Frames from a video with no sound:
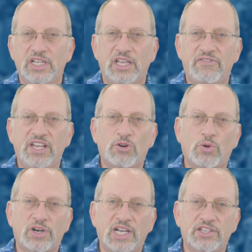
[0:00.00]
event
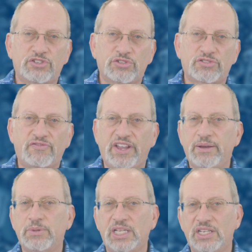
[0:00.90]
organizers,
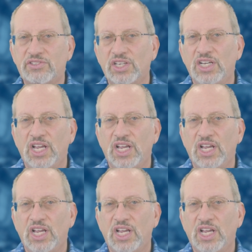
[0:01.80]
families,